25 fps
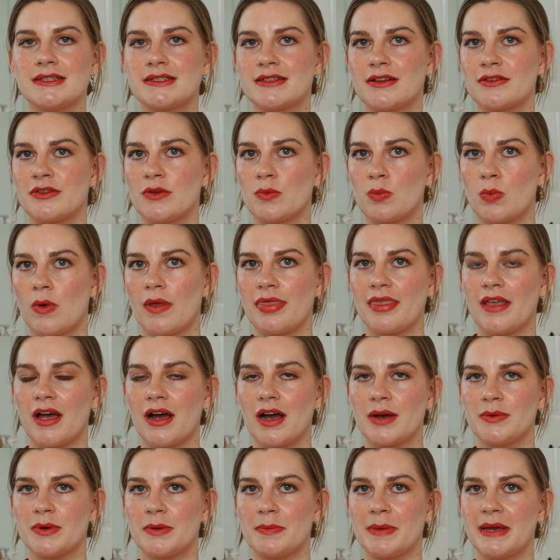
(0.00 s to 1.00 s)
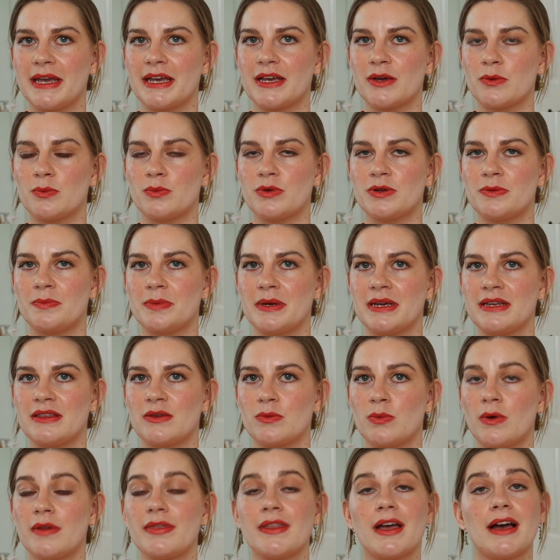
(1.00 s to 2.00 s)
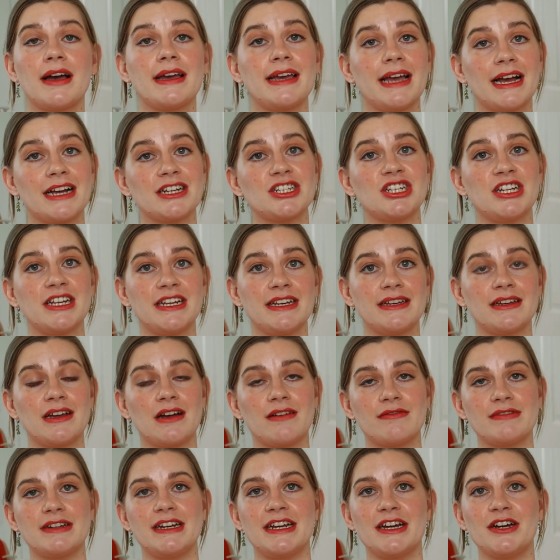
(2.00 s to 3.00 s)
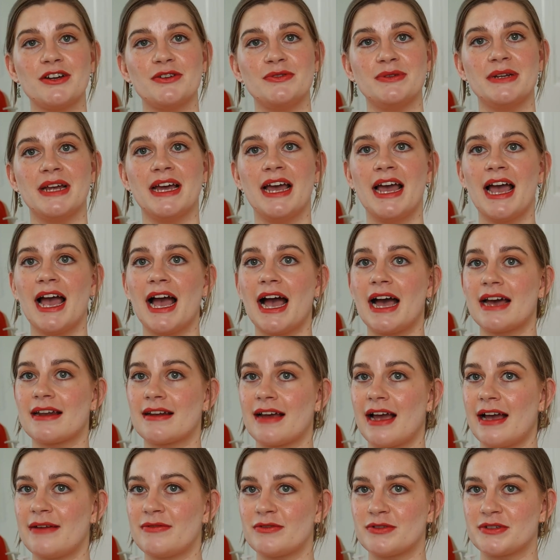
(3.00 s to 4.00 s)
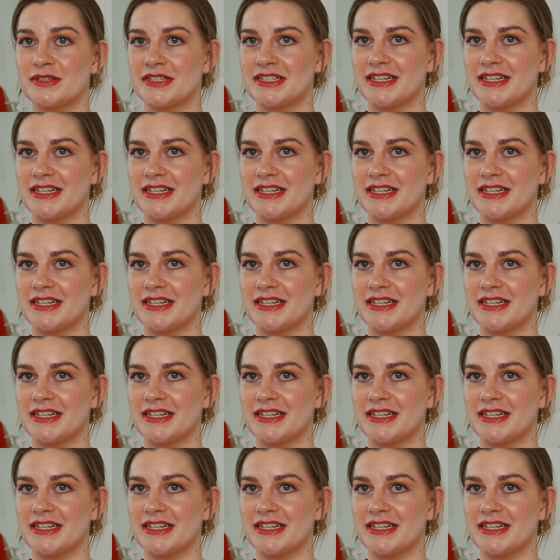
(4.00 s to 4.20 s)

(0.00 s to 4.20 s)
So the one that I would pick would be the one that I actually currently own, and I have it on